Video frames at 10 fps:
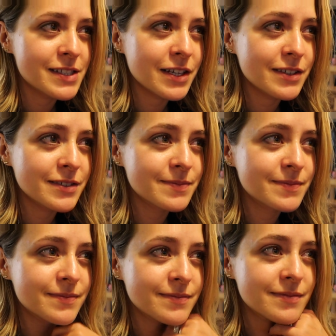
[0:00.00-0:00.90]
So,
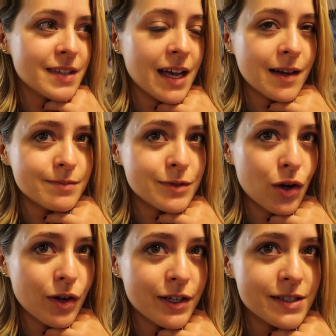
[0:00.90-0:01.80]
yeah,
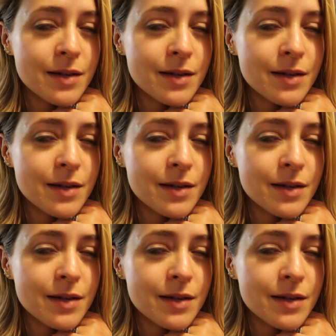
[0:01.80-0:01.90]
not good.